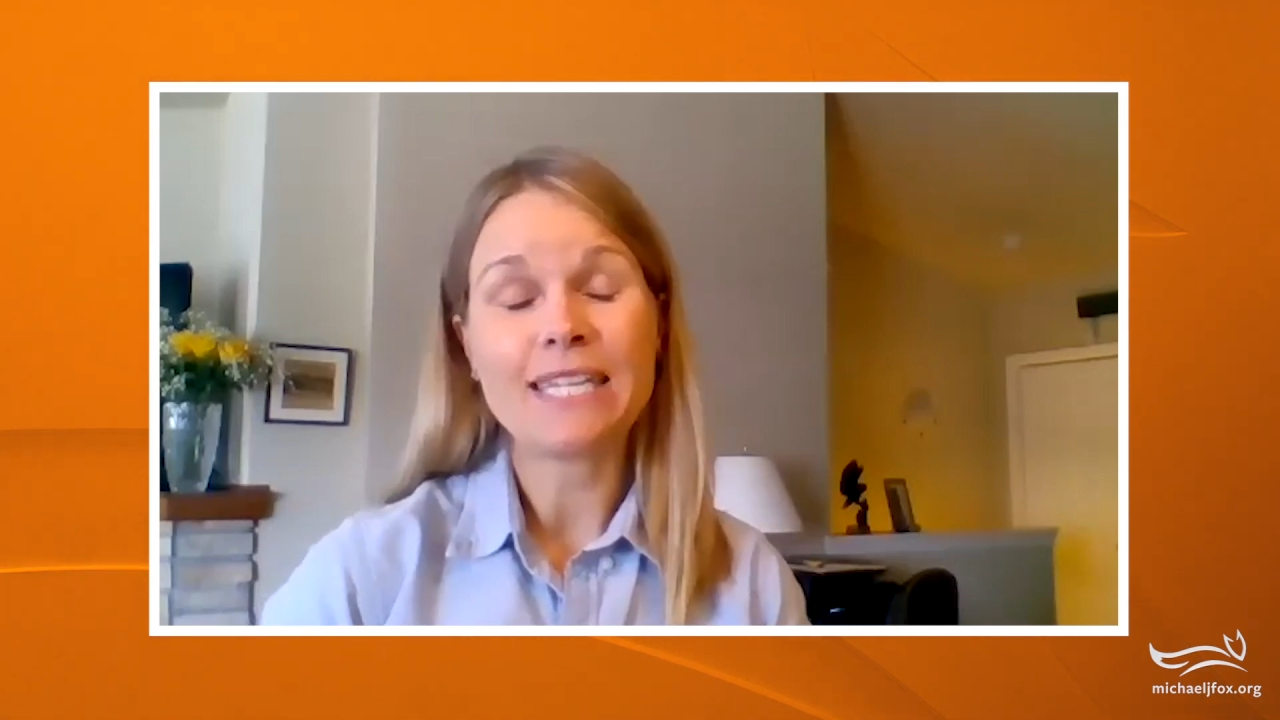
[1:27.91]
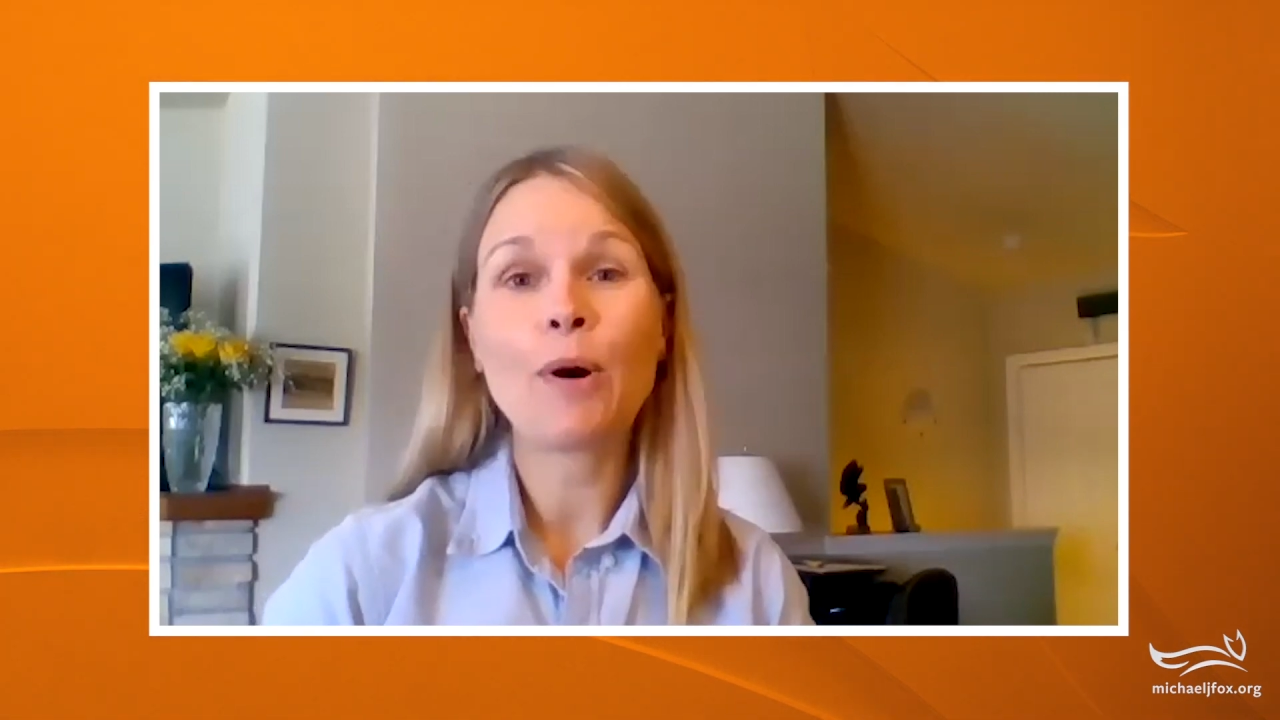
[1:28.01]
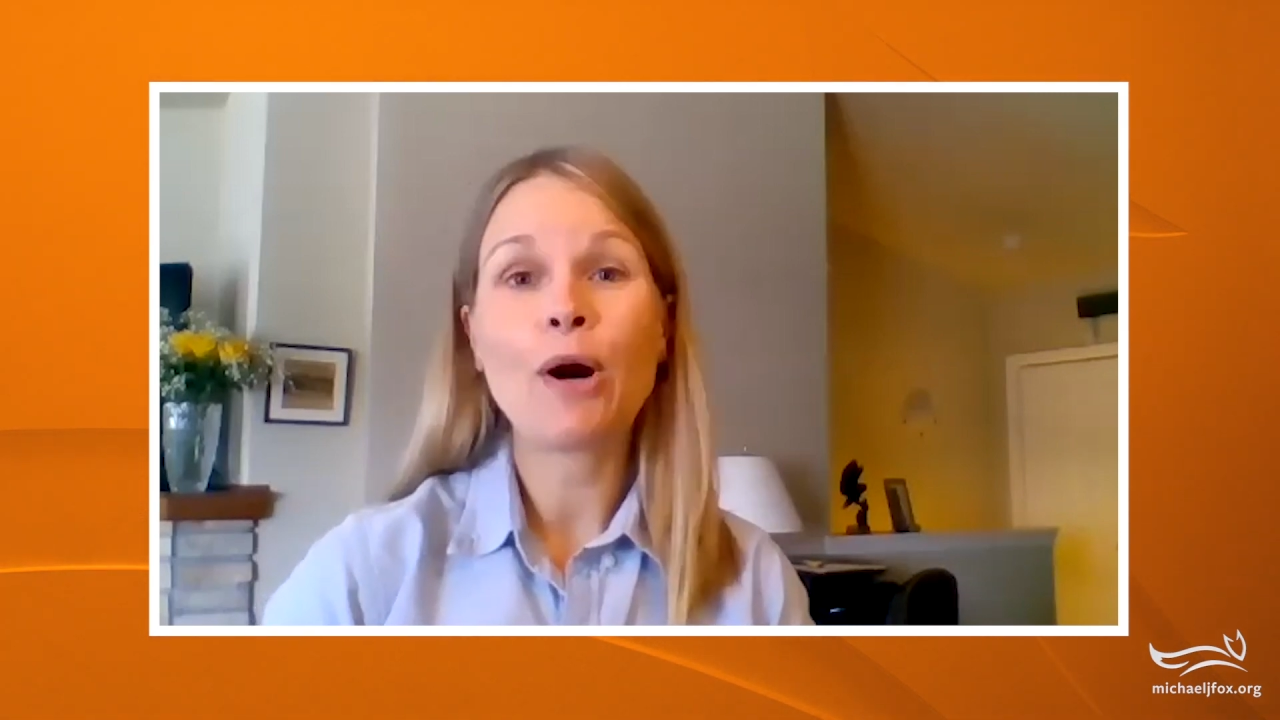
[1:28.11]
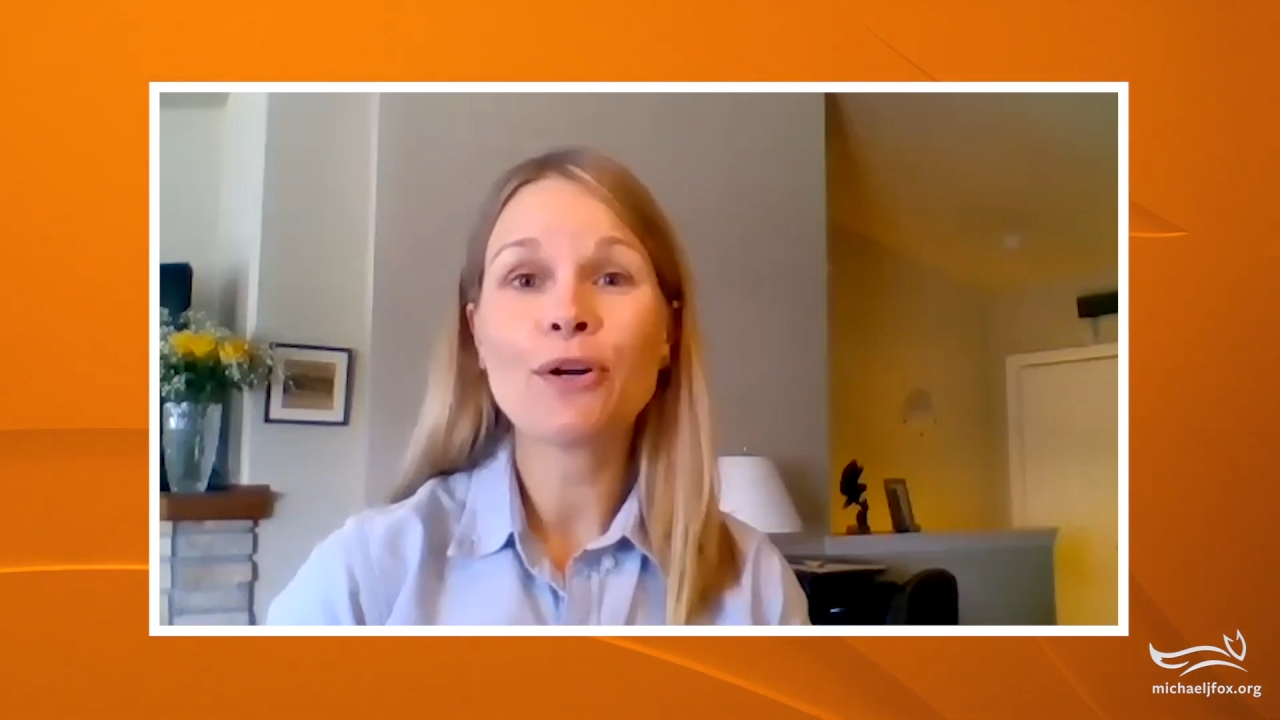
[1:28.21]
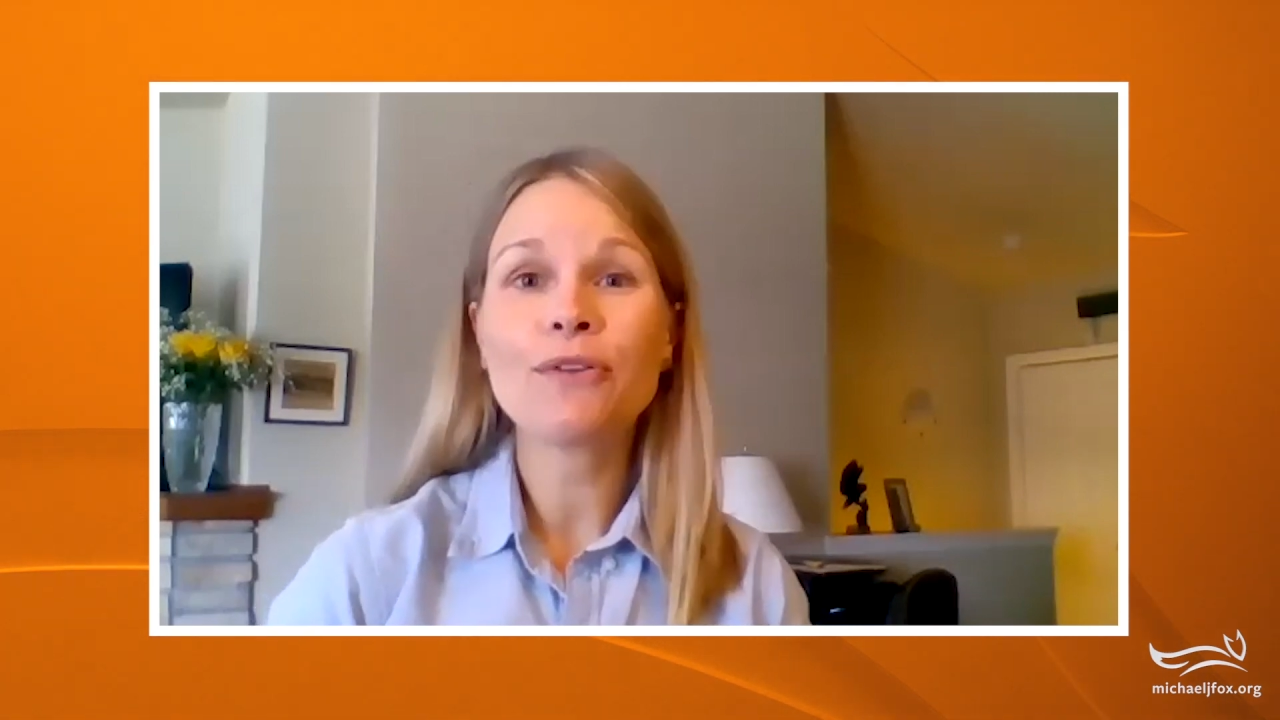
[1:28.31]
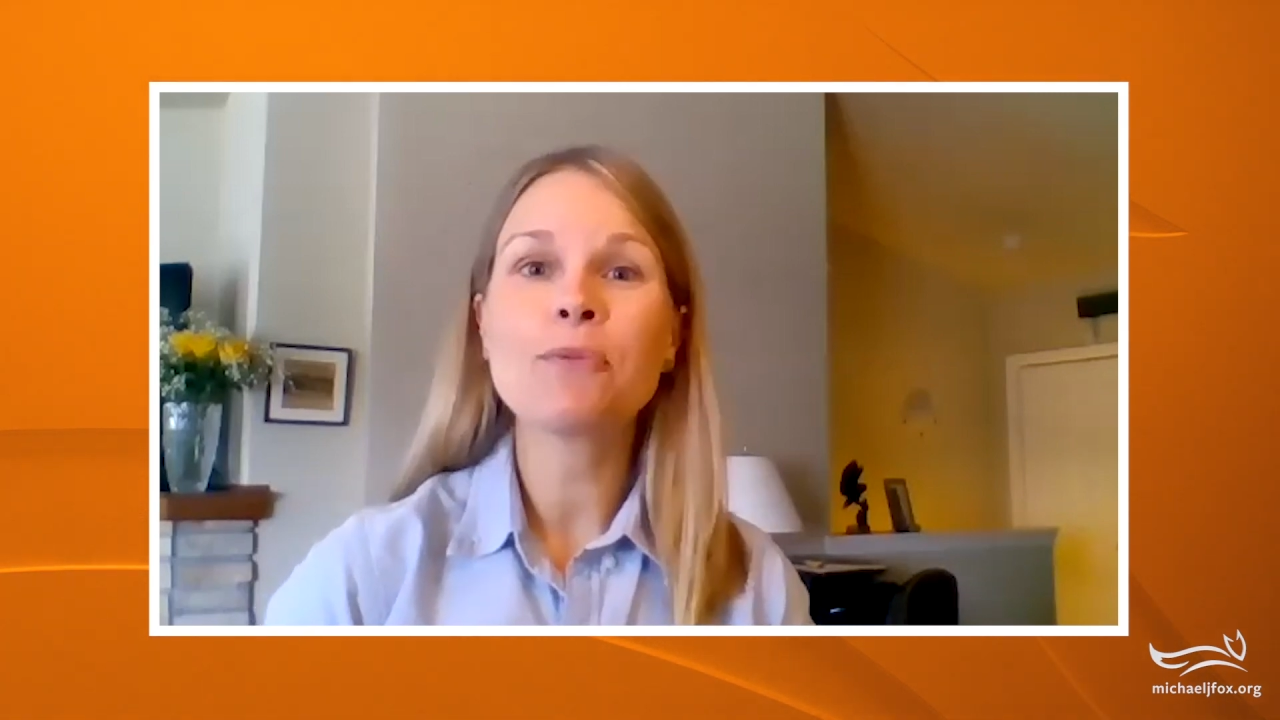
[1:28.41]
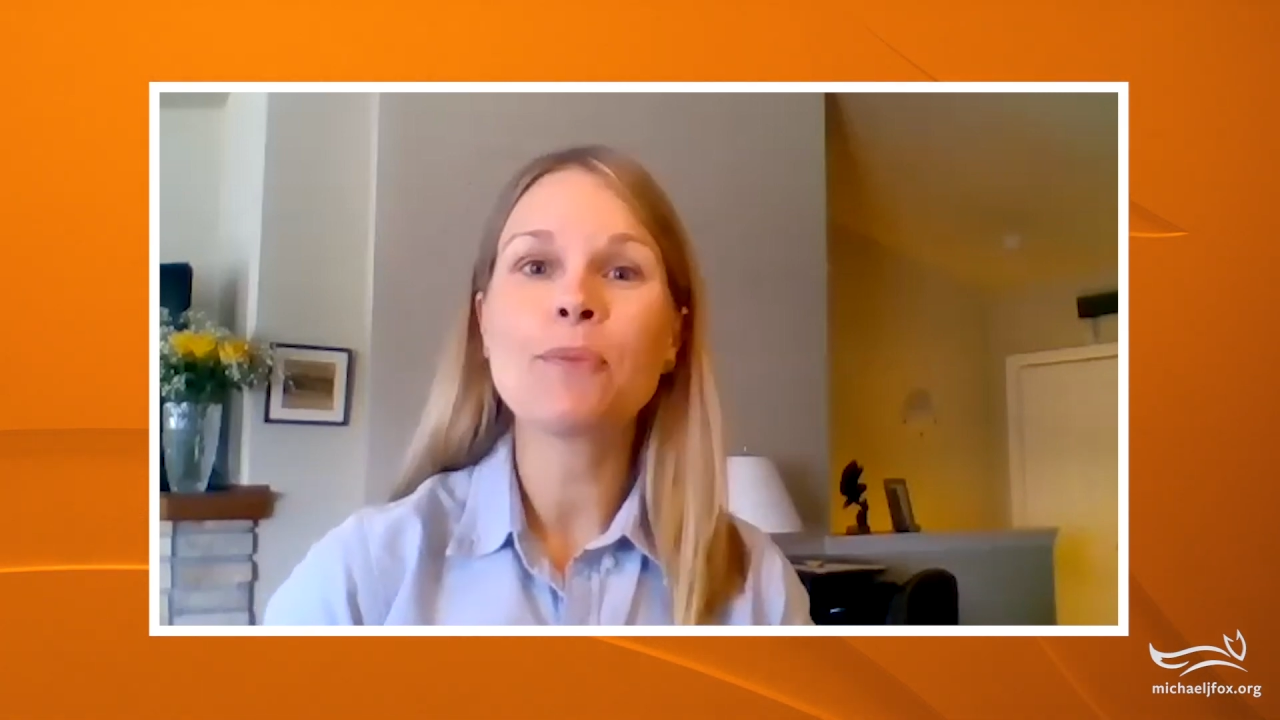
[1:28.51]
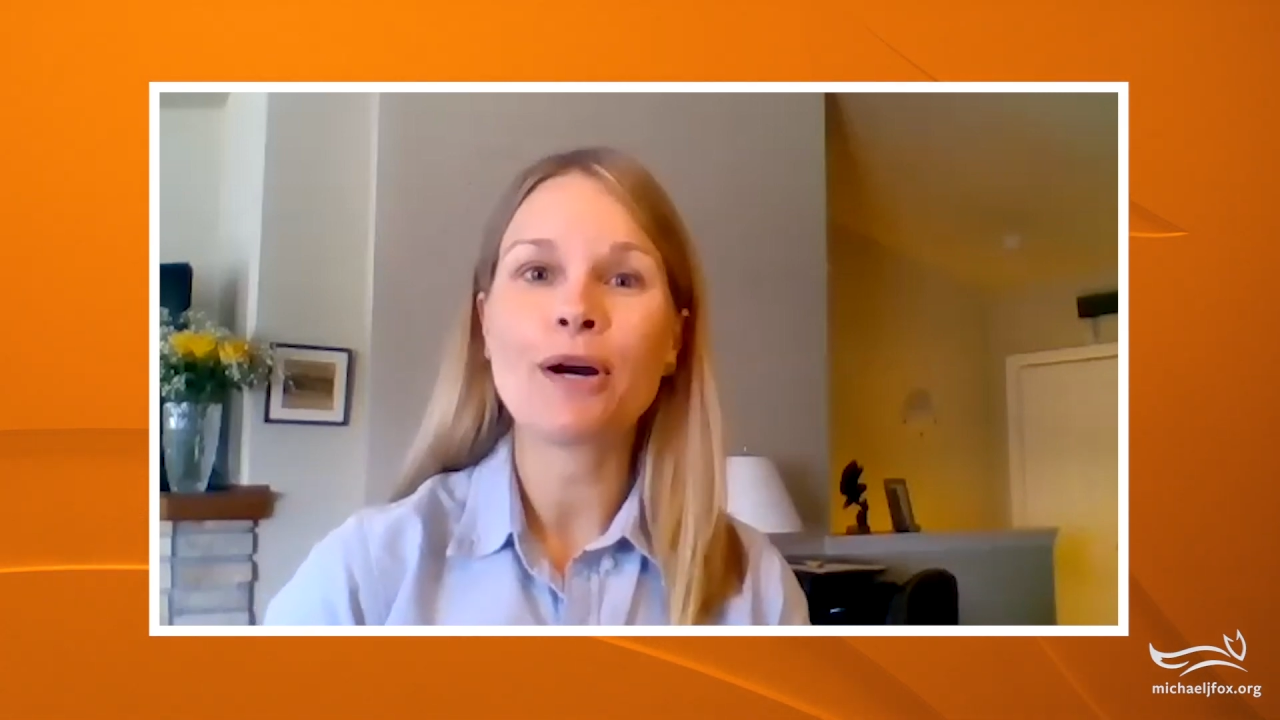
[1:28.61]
as part of your